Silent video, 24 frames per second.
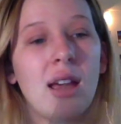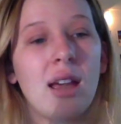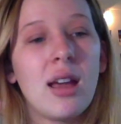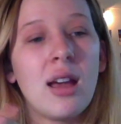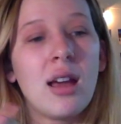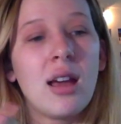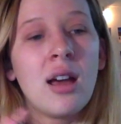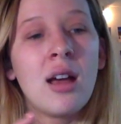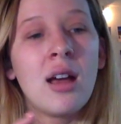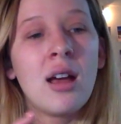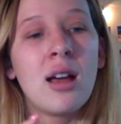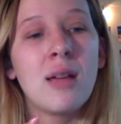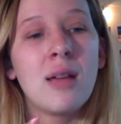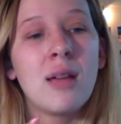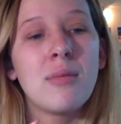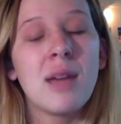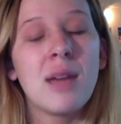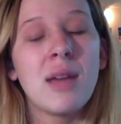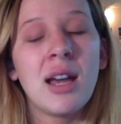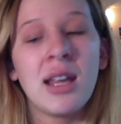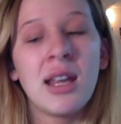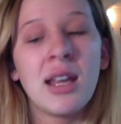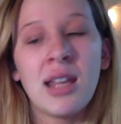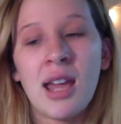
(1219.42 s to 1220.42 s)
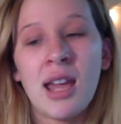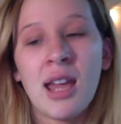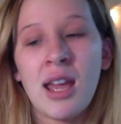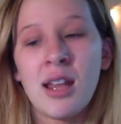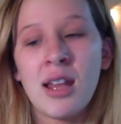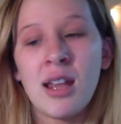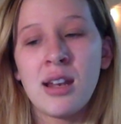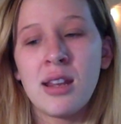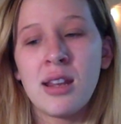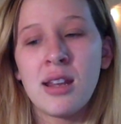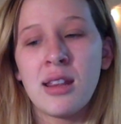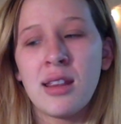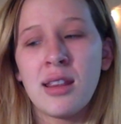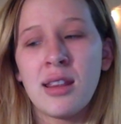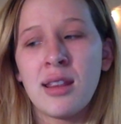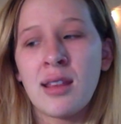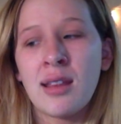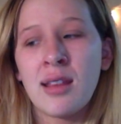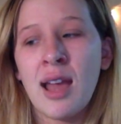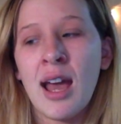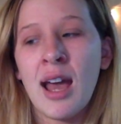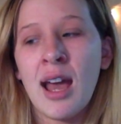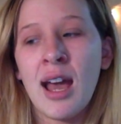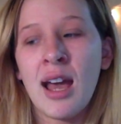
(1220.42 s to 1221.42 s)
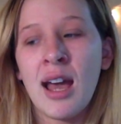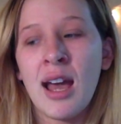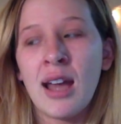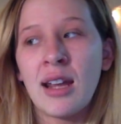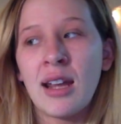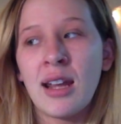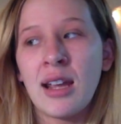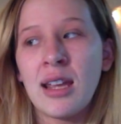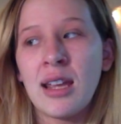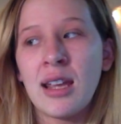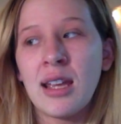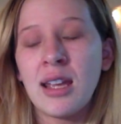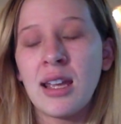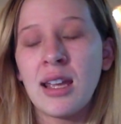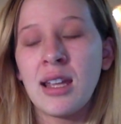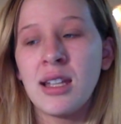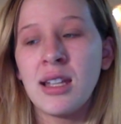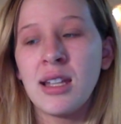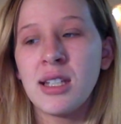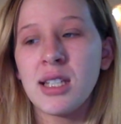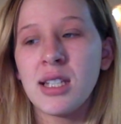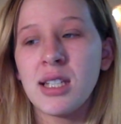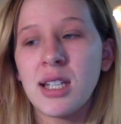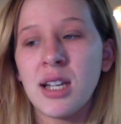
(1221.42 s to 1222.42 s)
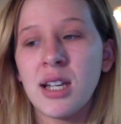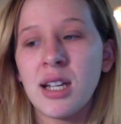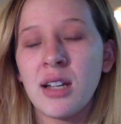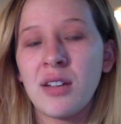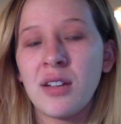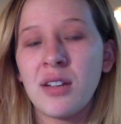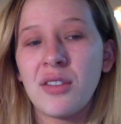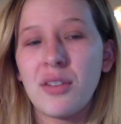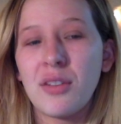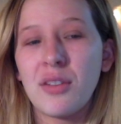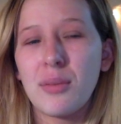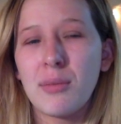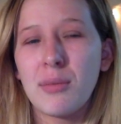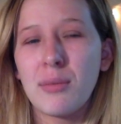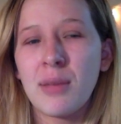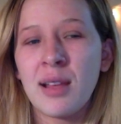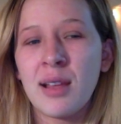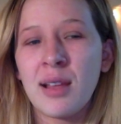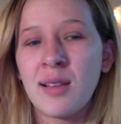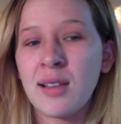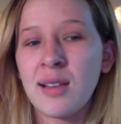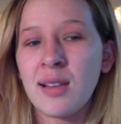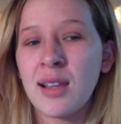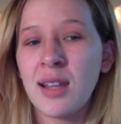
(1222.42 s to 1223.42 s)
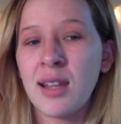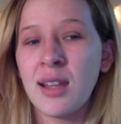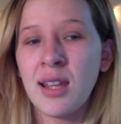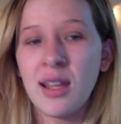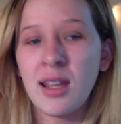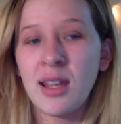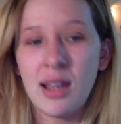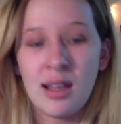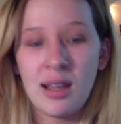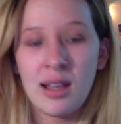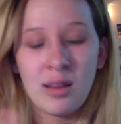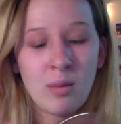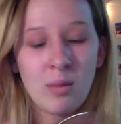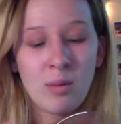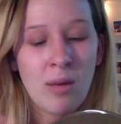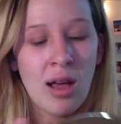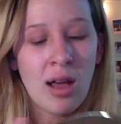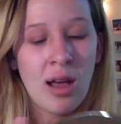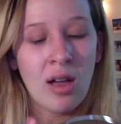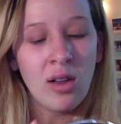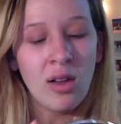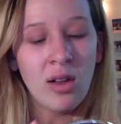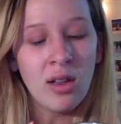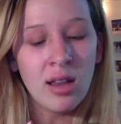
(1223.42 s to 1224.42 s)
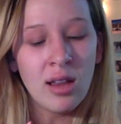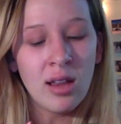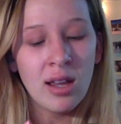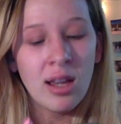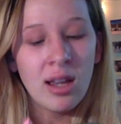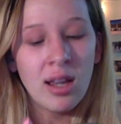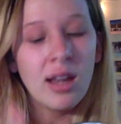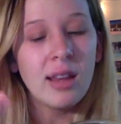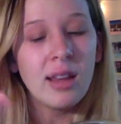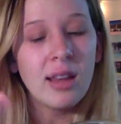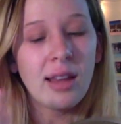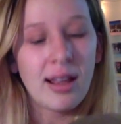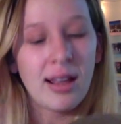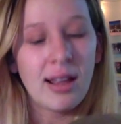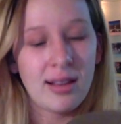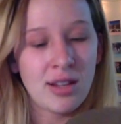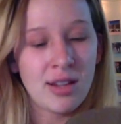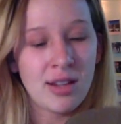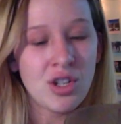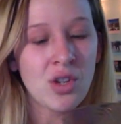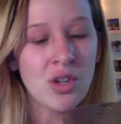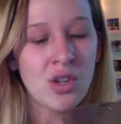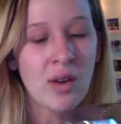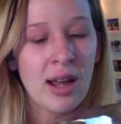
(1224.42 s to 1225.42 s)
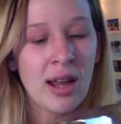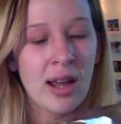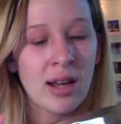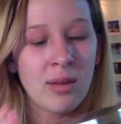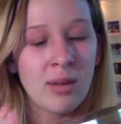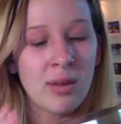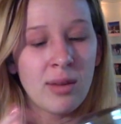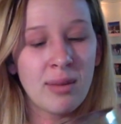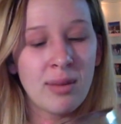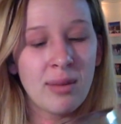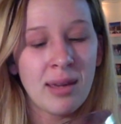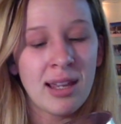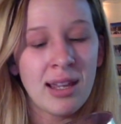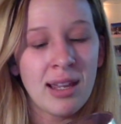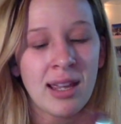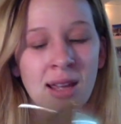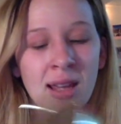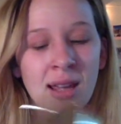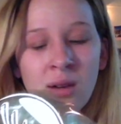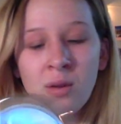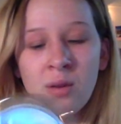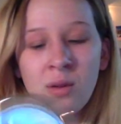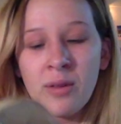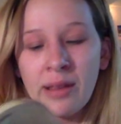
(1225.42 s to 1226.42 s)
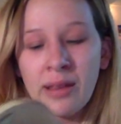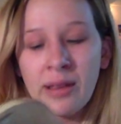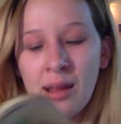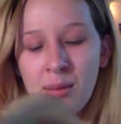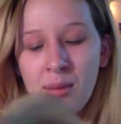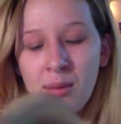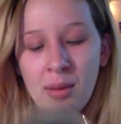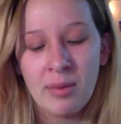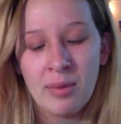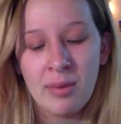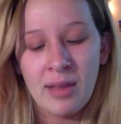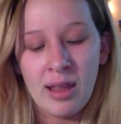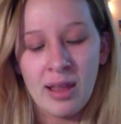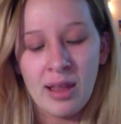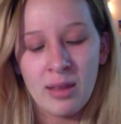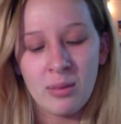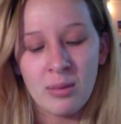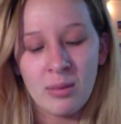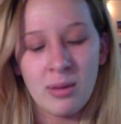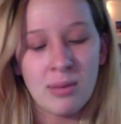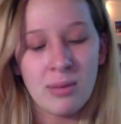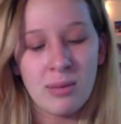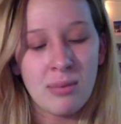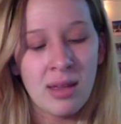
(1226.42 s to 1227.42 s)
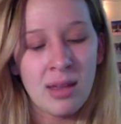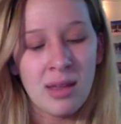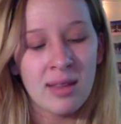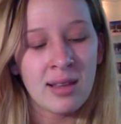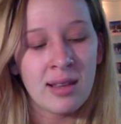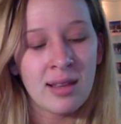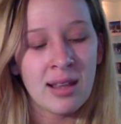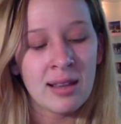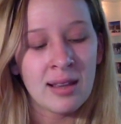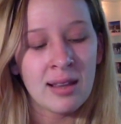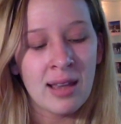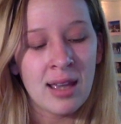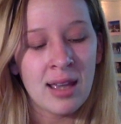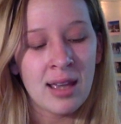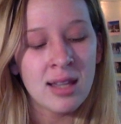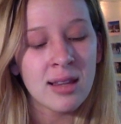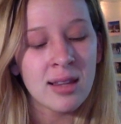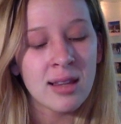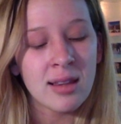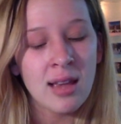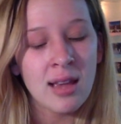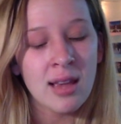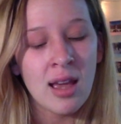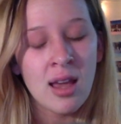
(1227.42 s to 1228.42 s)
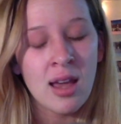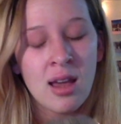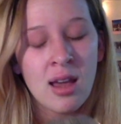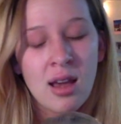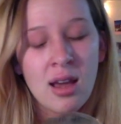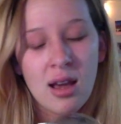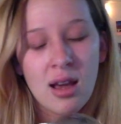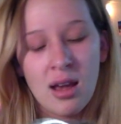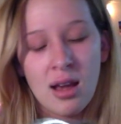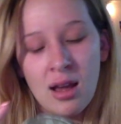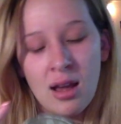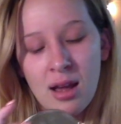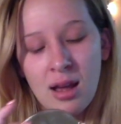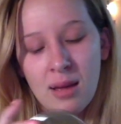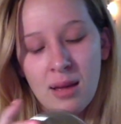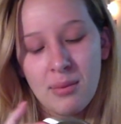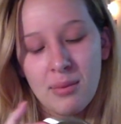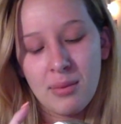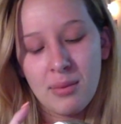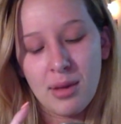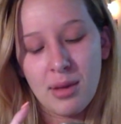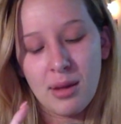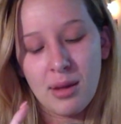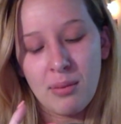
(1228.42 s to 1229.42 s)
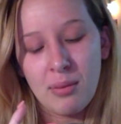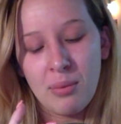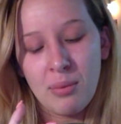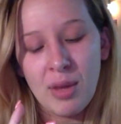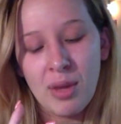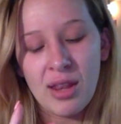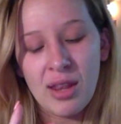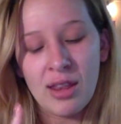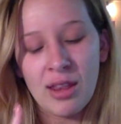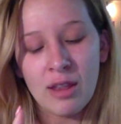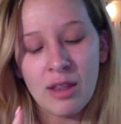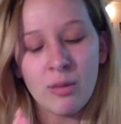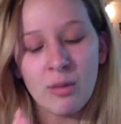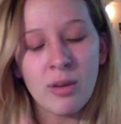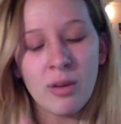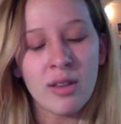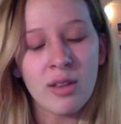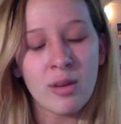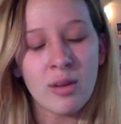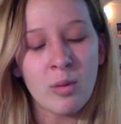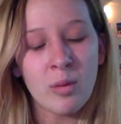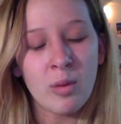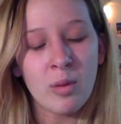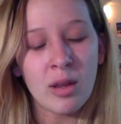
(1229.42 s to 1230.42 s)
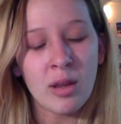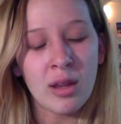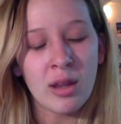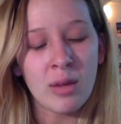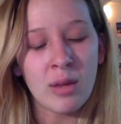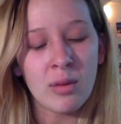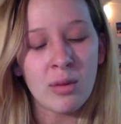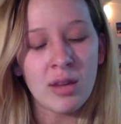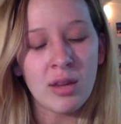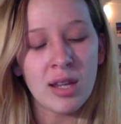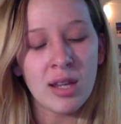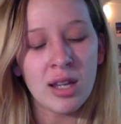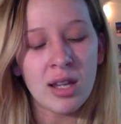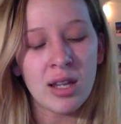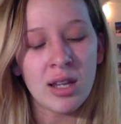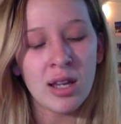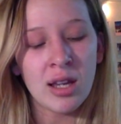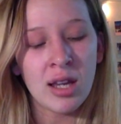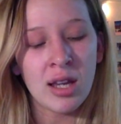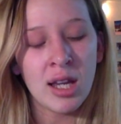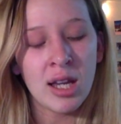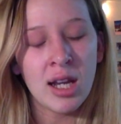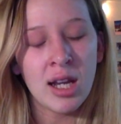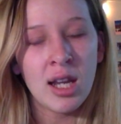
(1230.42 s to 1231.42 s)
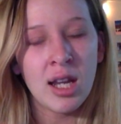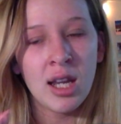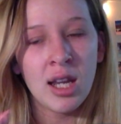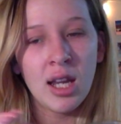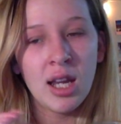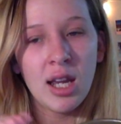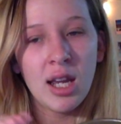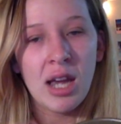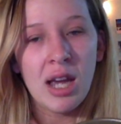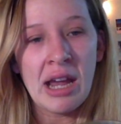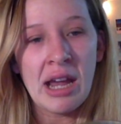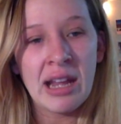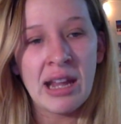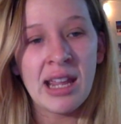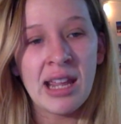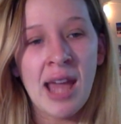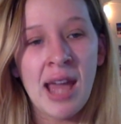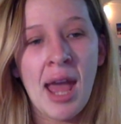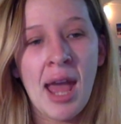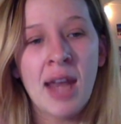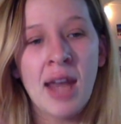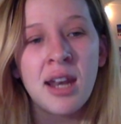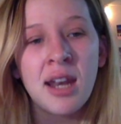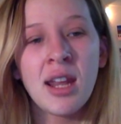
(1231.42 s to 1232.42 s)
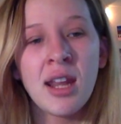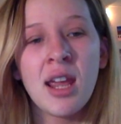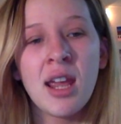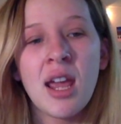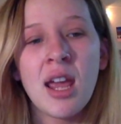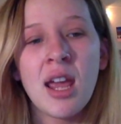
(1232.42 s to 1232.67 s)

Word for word: Um, again, this had a hint of musk in it as well. That's a trend with my candles. I'm obsessed with musky scents. Um, but this was a really, really good, again,